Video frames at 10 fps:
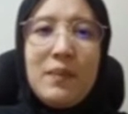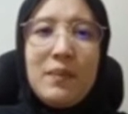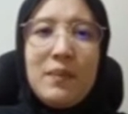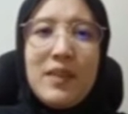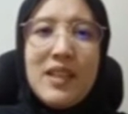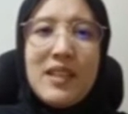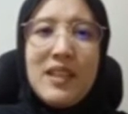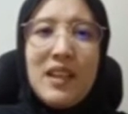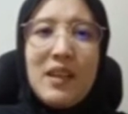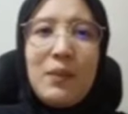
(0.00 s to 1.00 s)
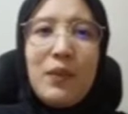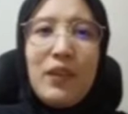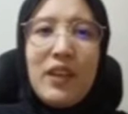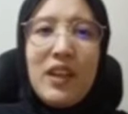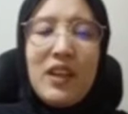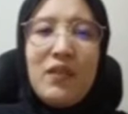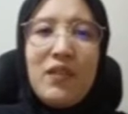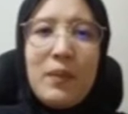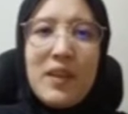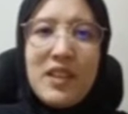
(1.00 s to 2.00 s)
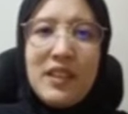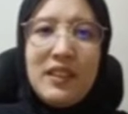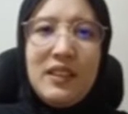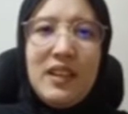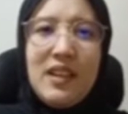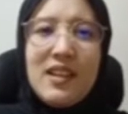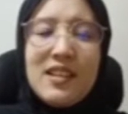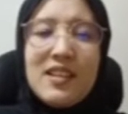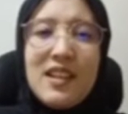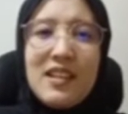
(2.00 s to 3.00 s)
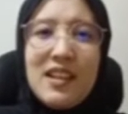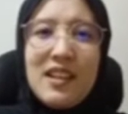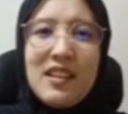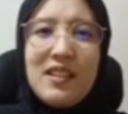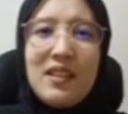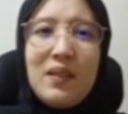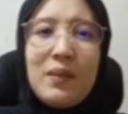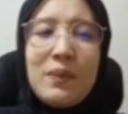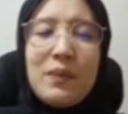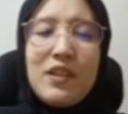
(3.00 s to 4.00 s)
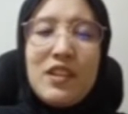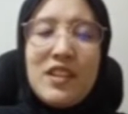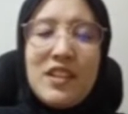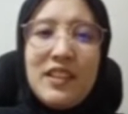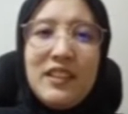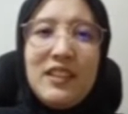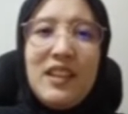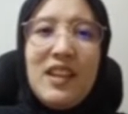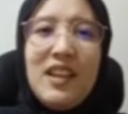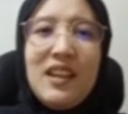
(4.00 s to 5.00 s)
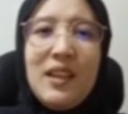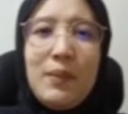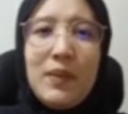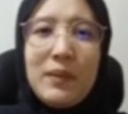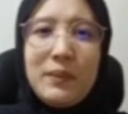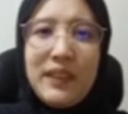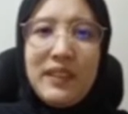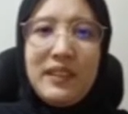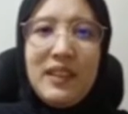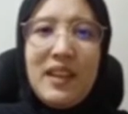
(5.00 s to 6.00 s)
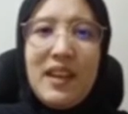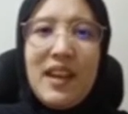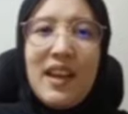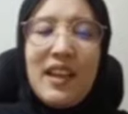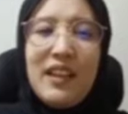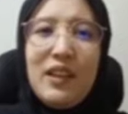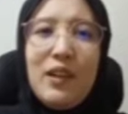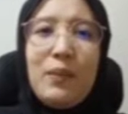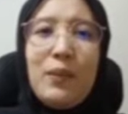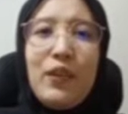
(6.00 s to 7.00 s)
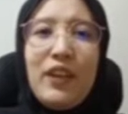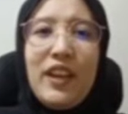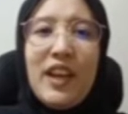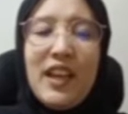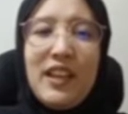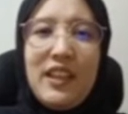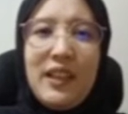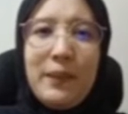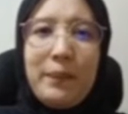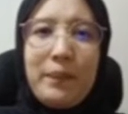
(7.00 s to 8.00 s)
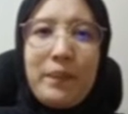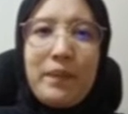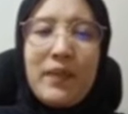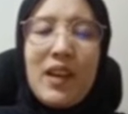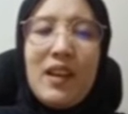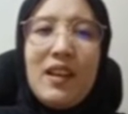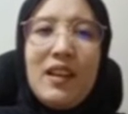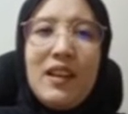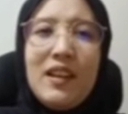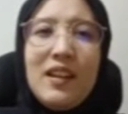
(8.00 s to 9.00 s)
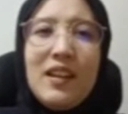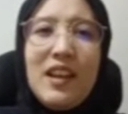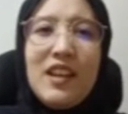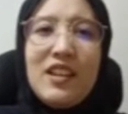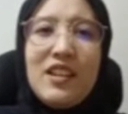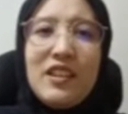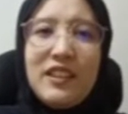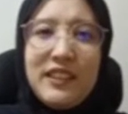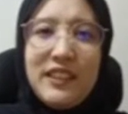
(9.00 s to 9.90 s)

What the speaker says: basic employee information such as position, department and employee ID. In additional,